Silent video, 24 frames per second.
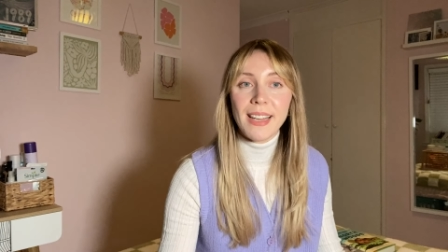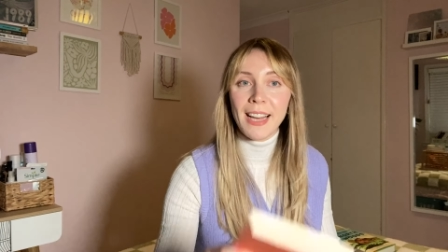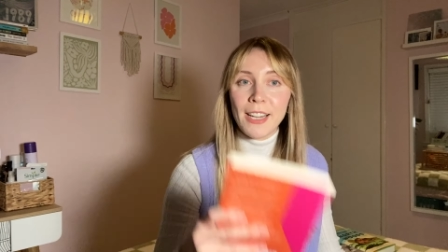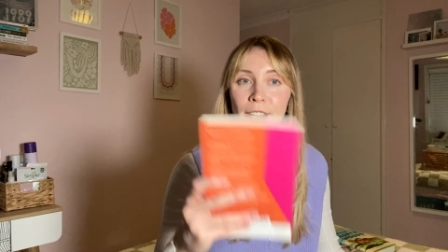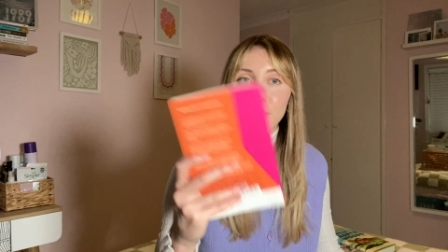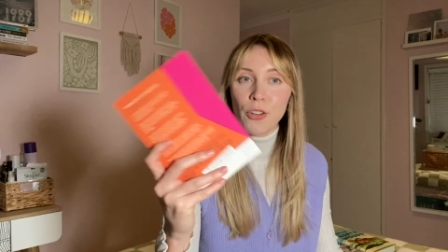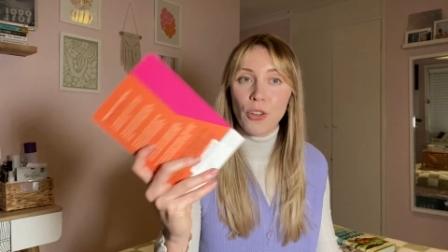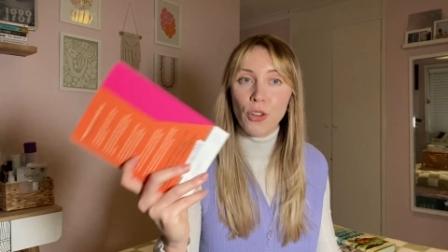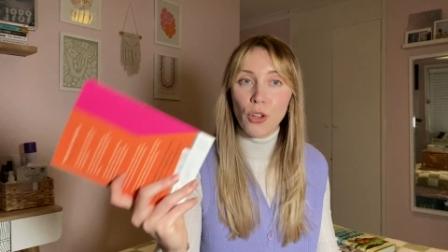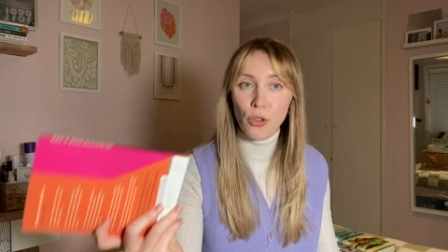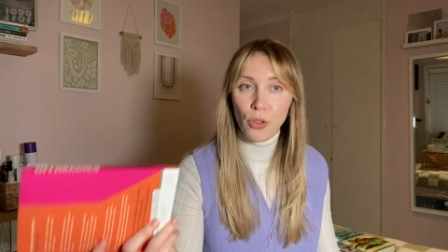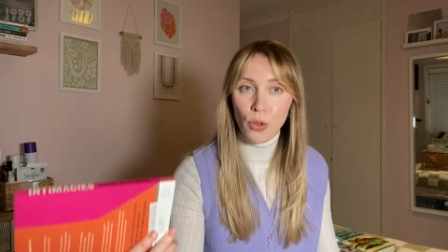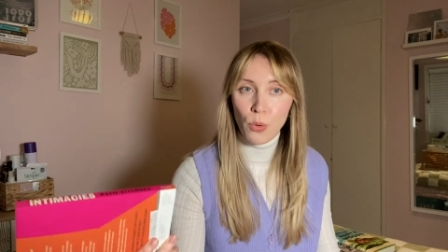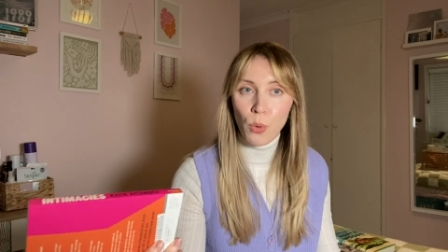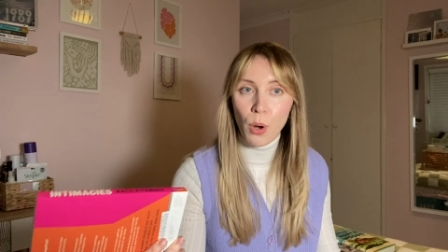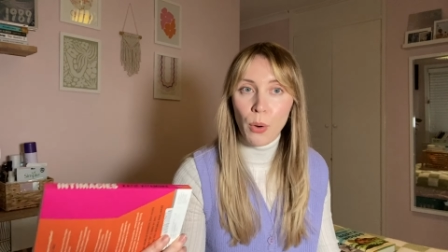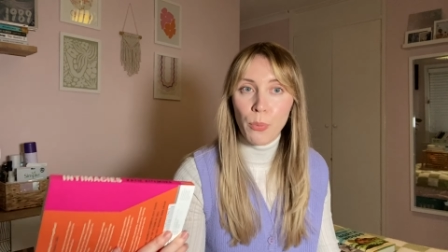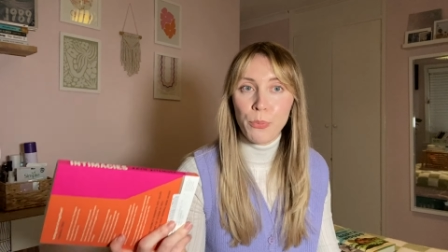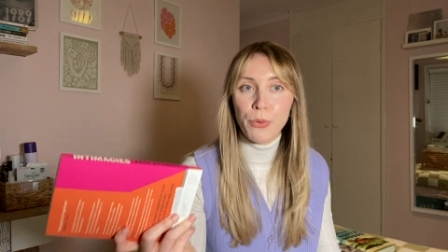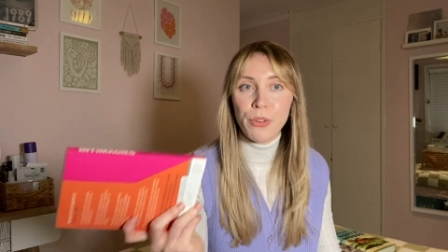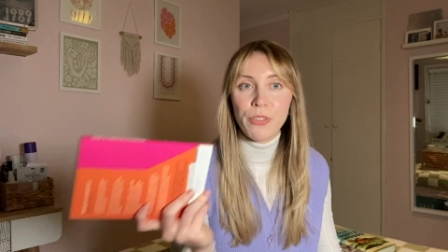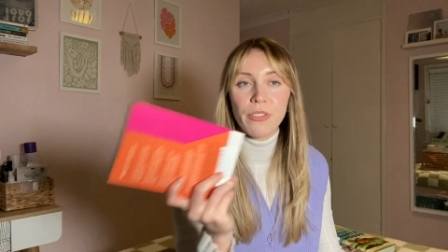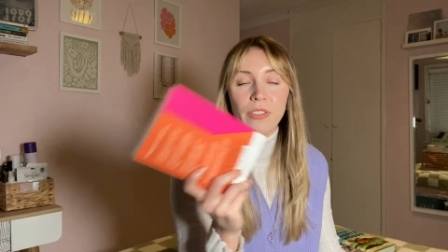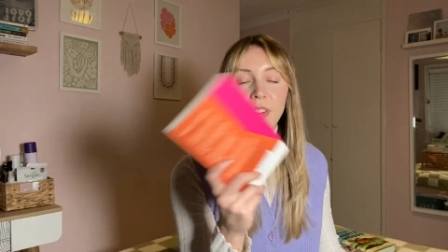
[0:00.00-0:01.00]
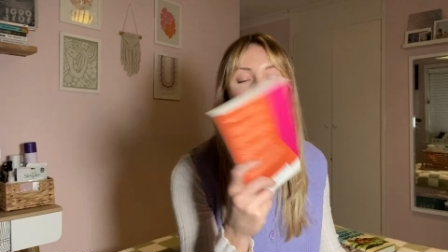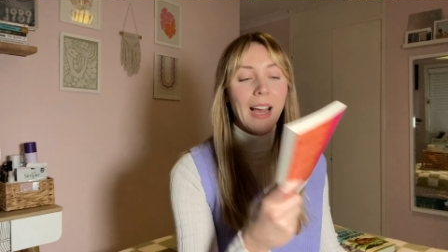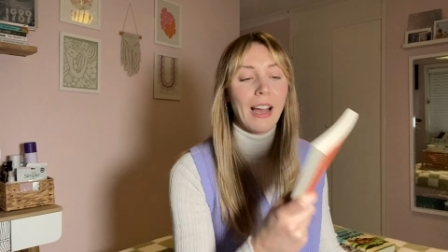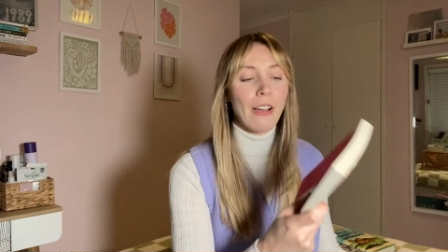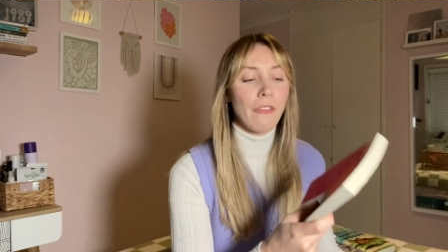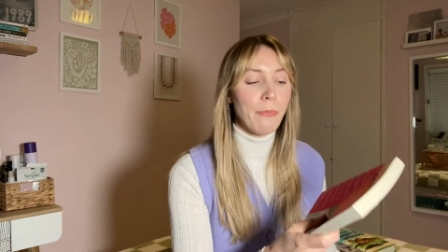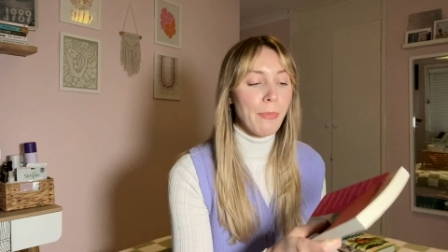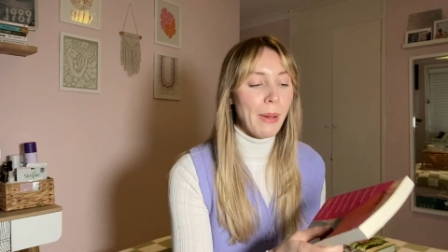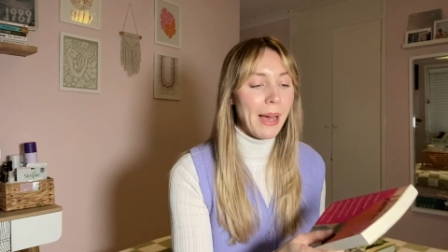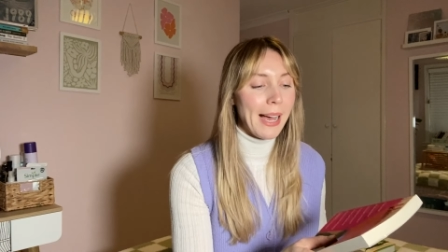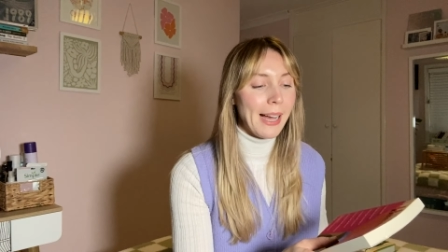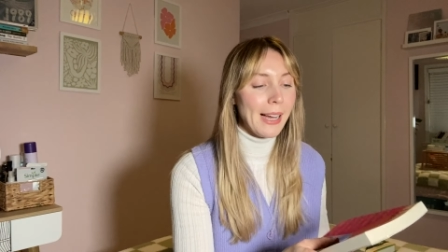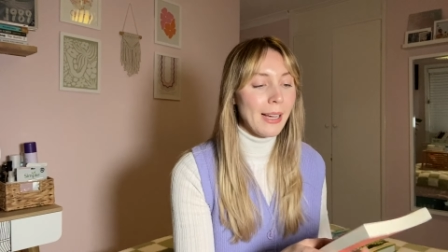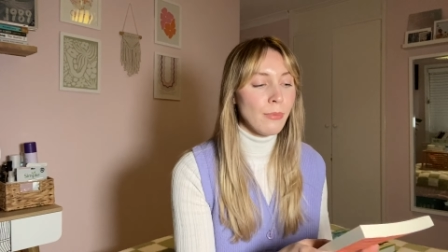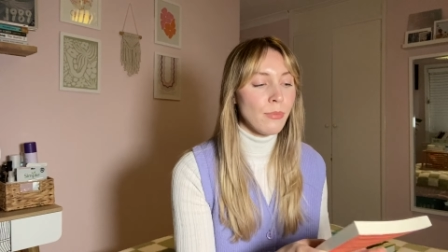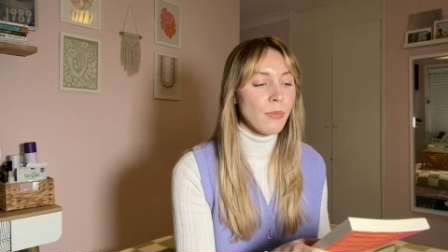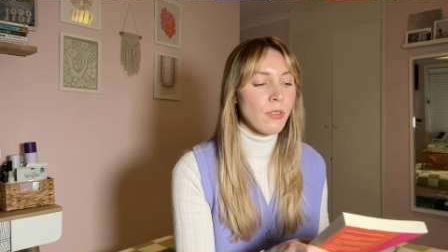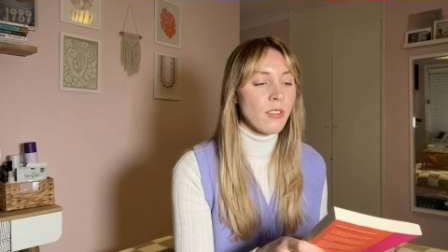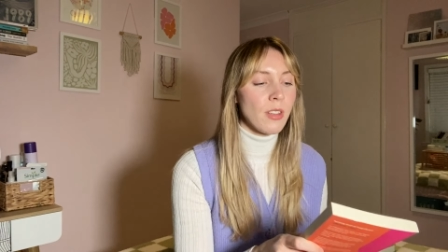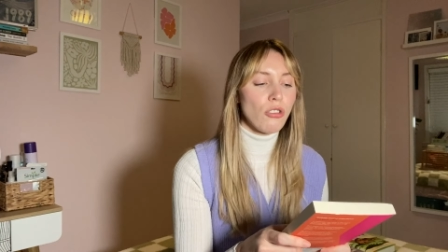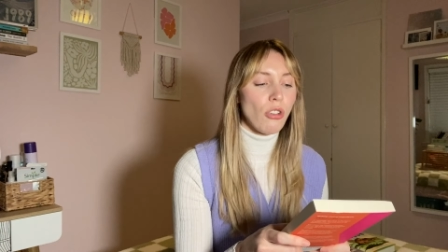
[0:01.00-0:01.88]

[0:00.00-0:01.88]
and another one was five pounds,